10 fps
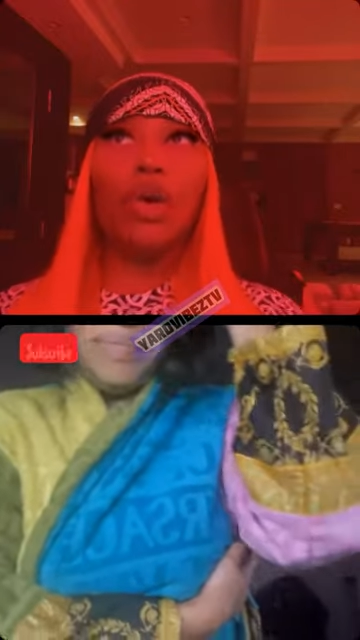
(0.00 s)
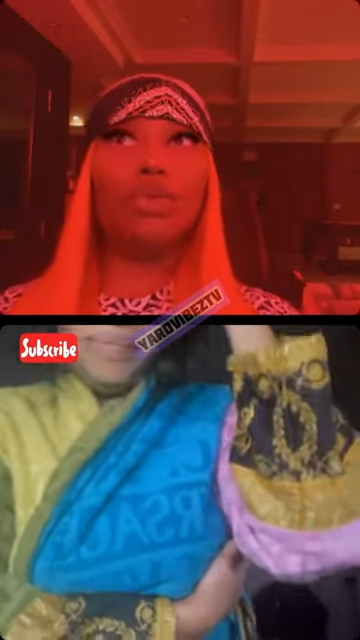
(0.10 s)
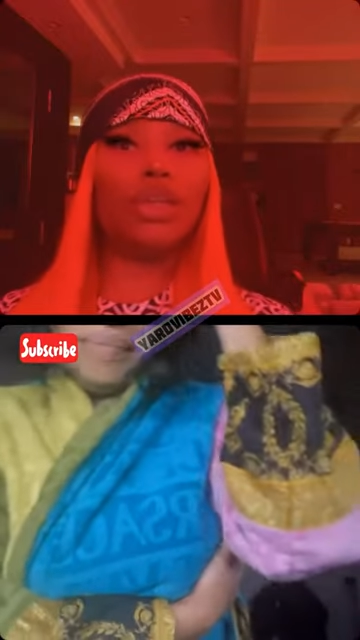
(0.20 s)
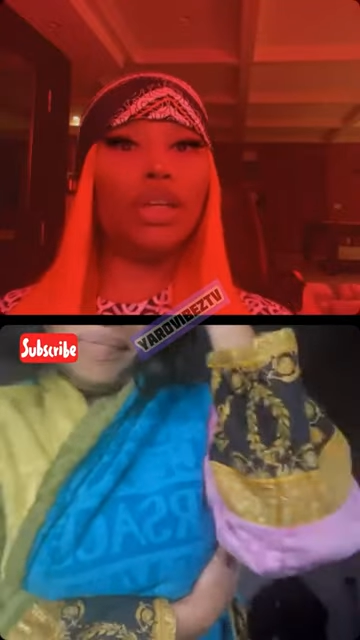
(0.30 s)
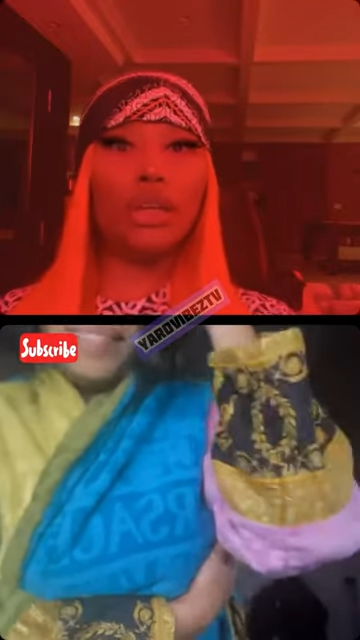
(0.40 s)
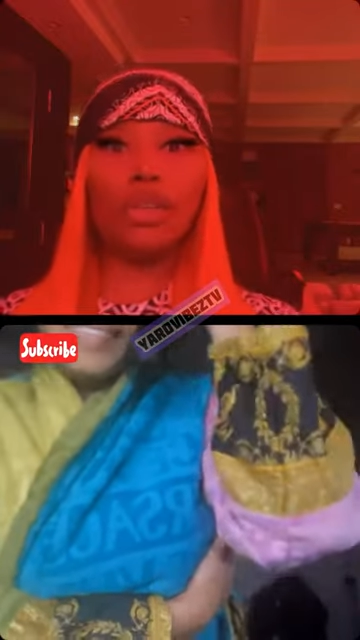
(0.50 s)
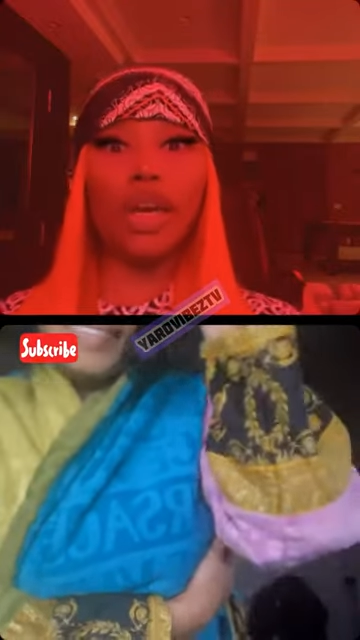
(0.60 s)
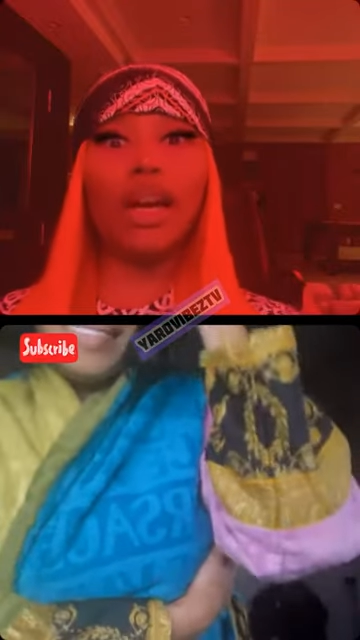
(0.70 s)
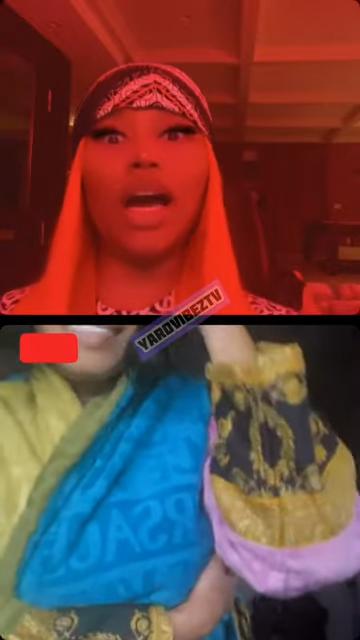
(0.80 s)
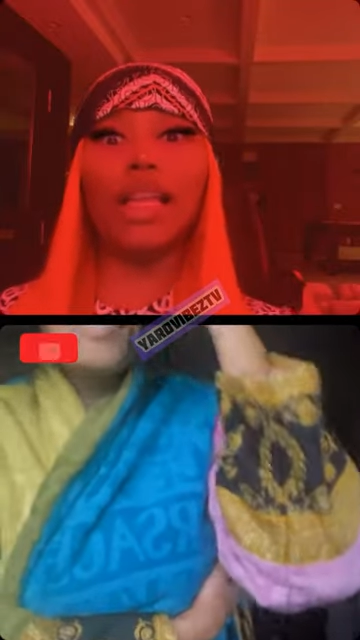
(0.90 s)
Say
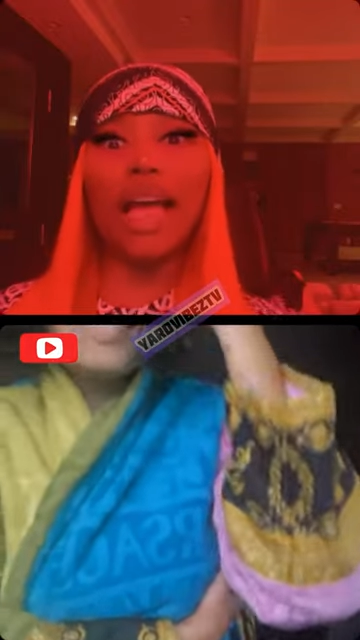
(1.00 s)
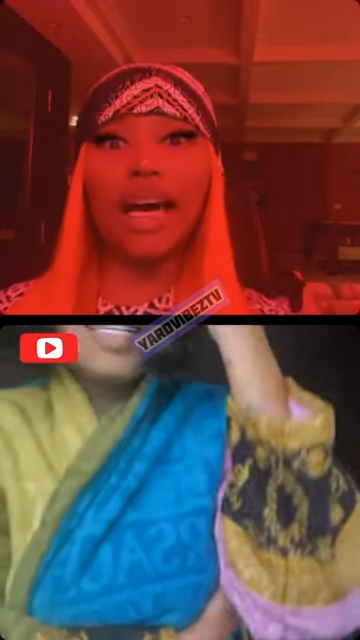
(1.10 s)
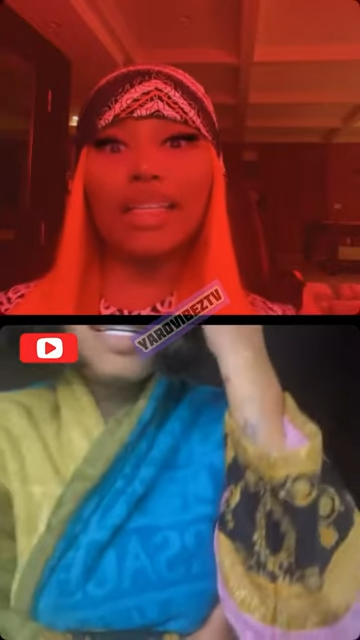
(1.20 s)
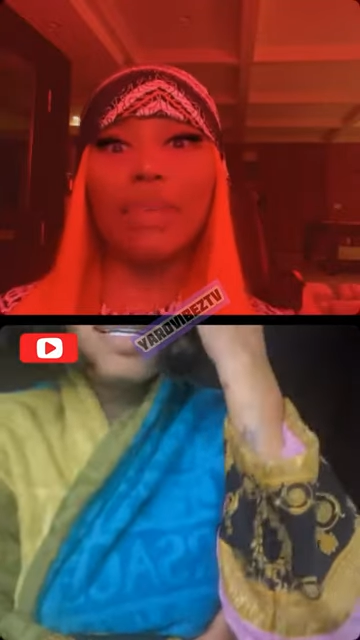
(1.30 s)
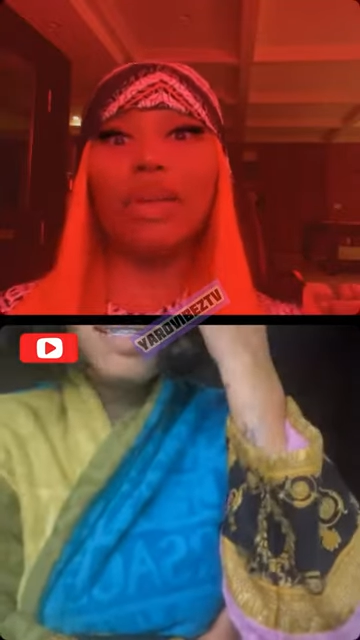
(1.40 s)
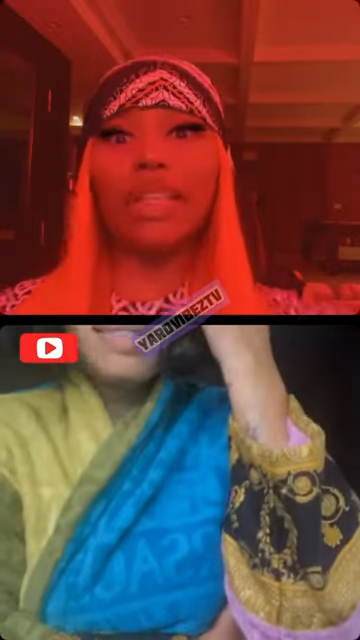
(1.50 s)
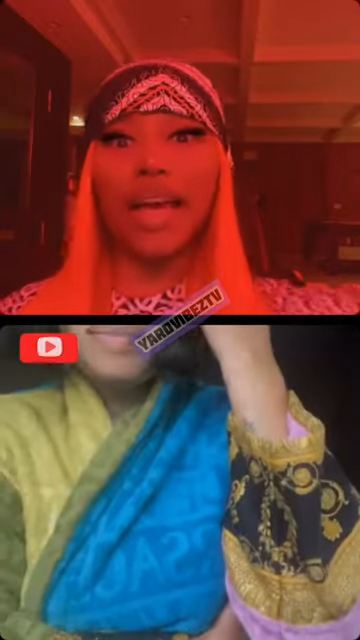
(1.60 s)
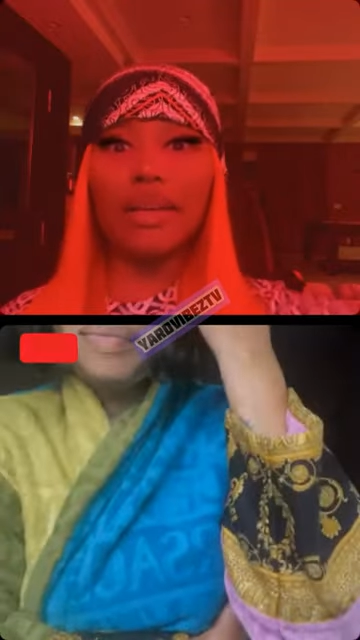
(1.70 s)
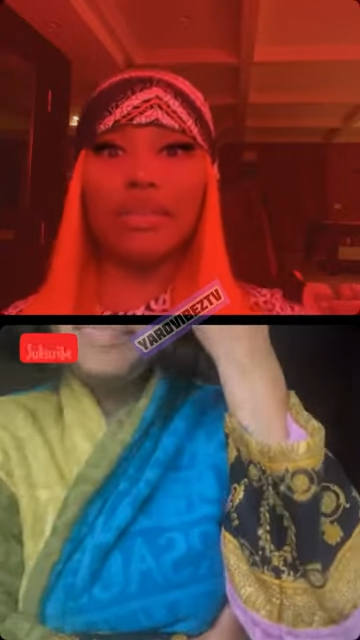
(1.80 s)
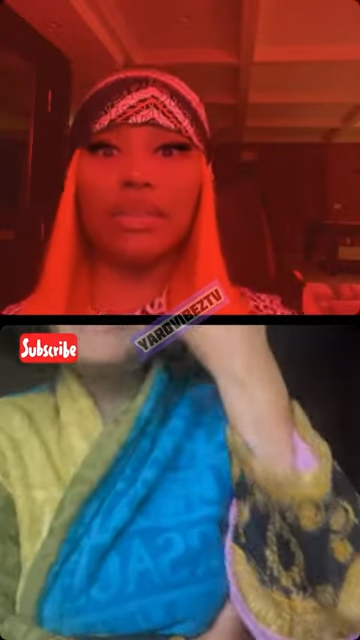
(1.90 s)
the other line because I want to say
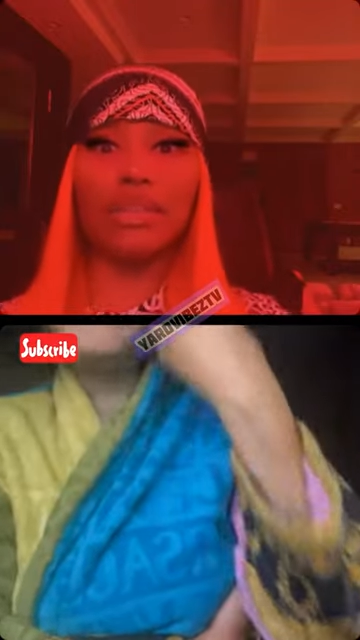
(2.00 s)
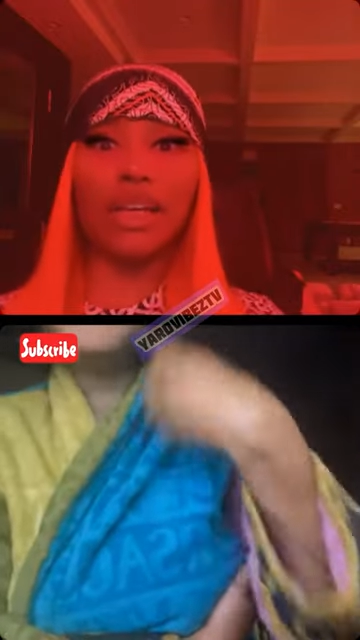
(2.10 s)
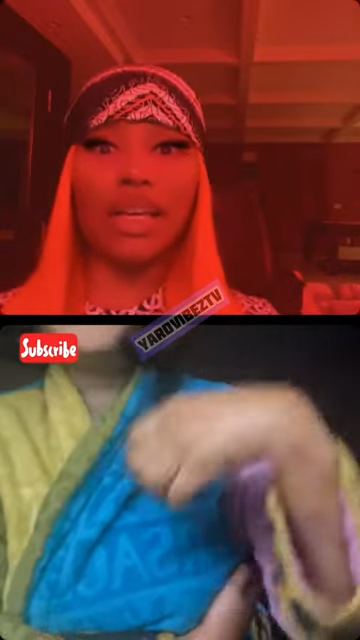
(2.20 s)
it.